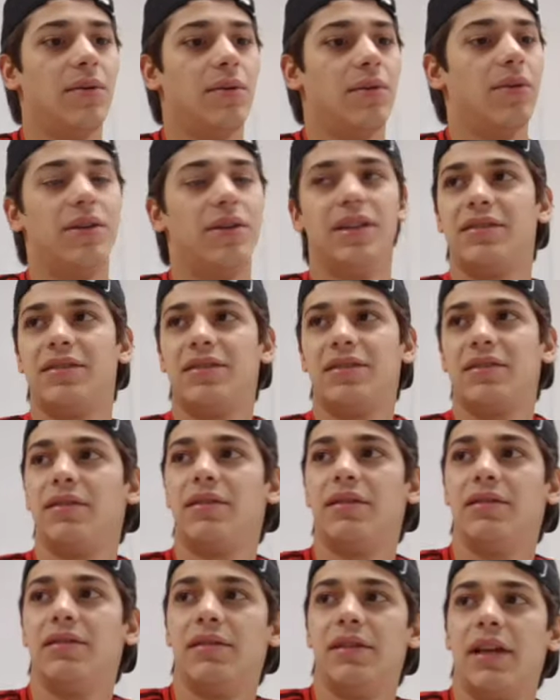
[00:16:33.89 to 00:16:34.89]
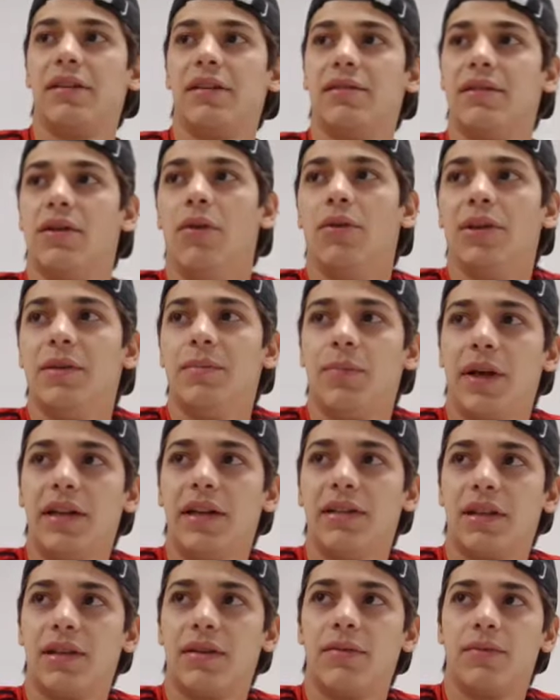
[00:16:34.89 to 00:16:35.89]
Well, it's like the only
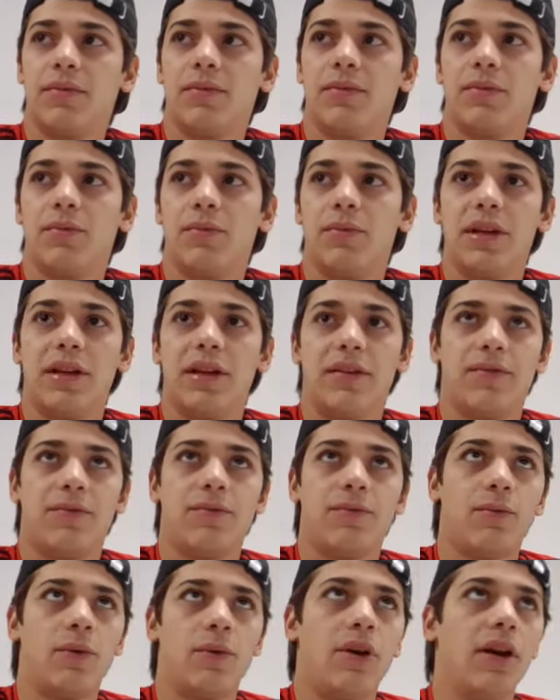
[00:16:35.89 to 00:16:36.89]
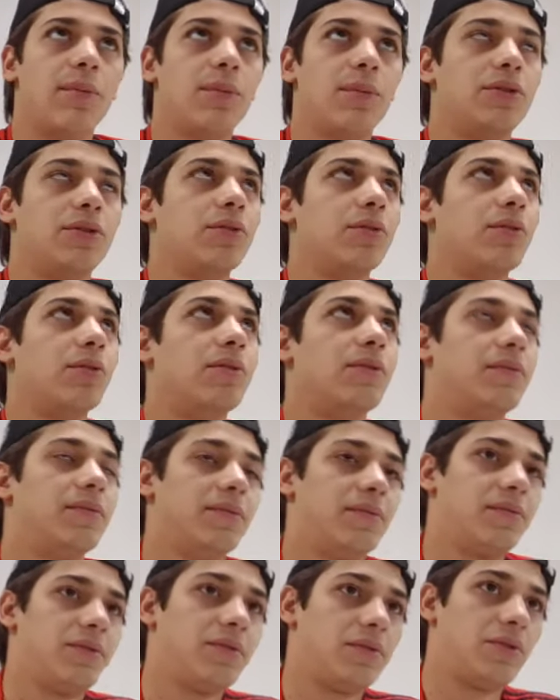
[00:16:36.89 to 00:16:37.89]
place that we were able to
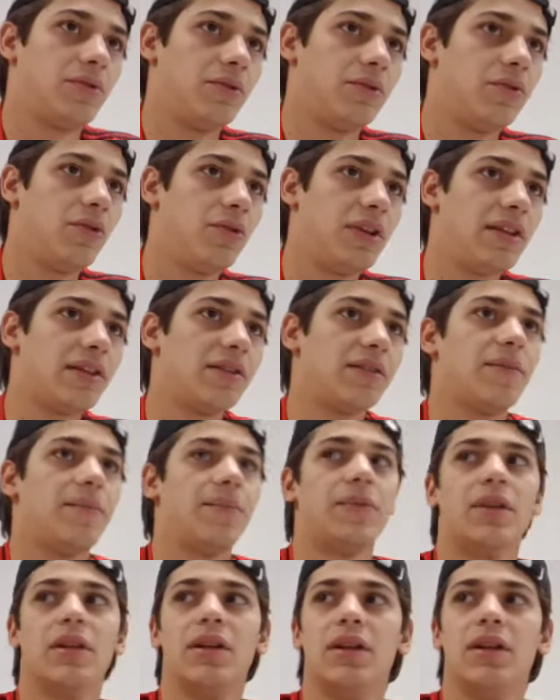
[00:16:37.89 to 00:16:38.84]
do this.